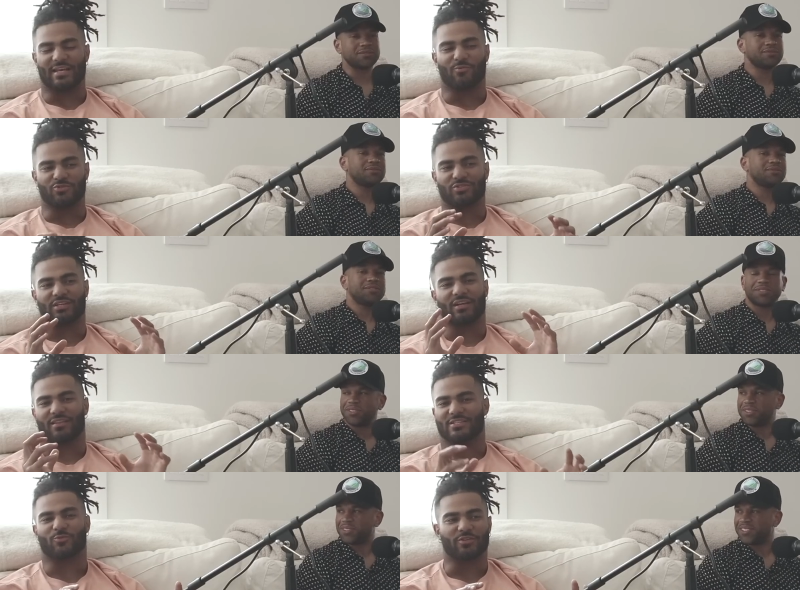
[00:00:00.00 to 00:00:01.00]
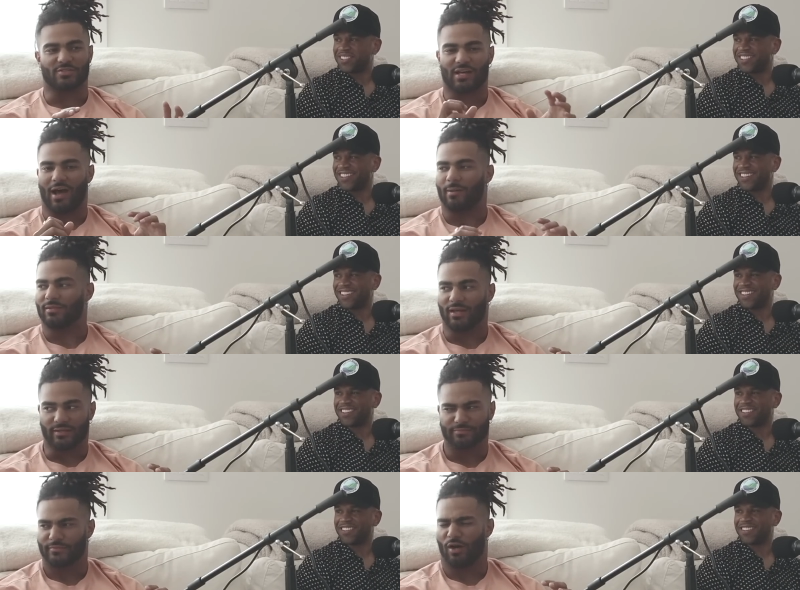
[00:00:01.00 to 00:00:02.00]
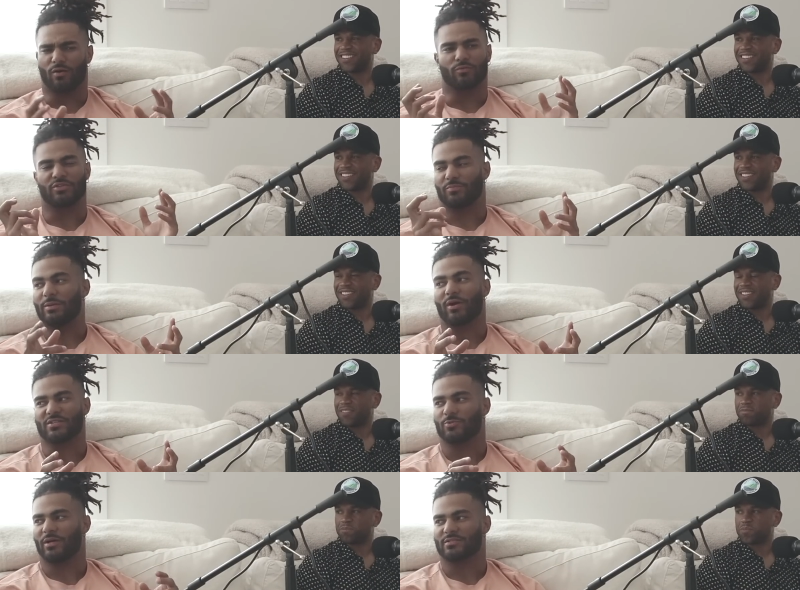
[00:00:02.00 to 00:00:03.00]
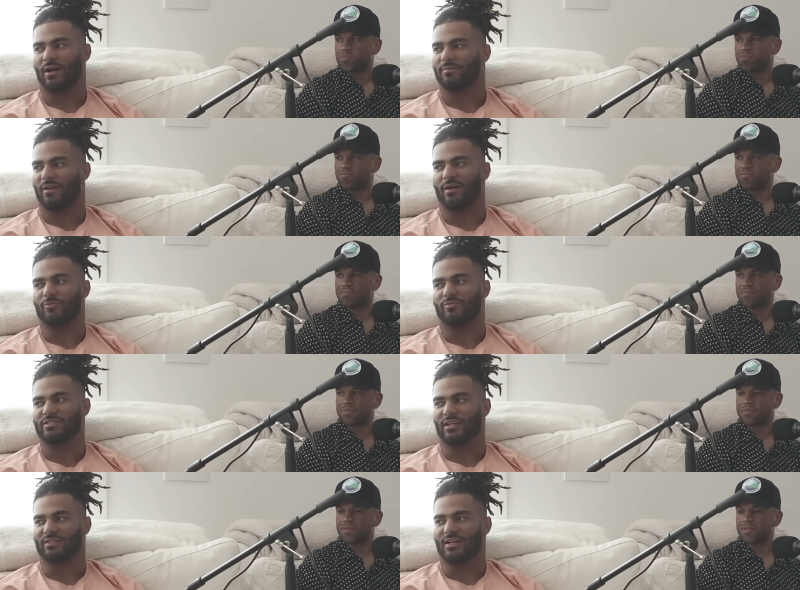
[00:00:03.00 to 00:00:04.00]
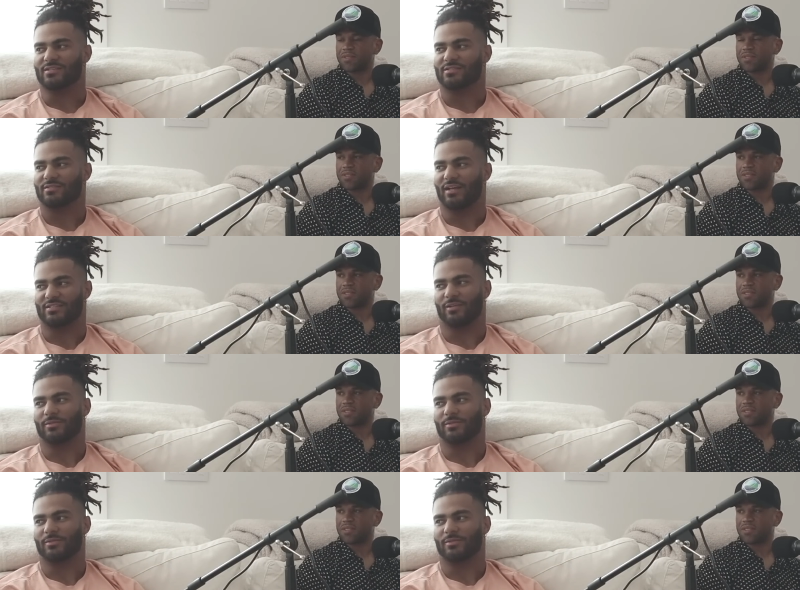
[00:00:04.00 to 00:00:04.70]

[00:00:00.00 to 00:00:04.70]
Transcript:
Speaker 1: that would you say like that's one of your top like when people ask you about top 5 movies, like that's up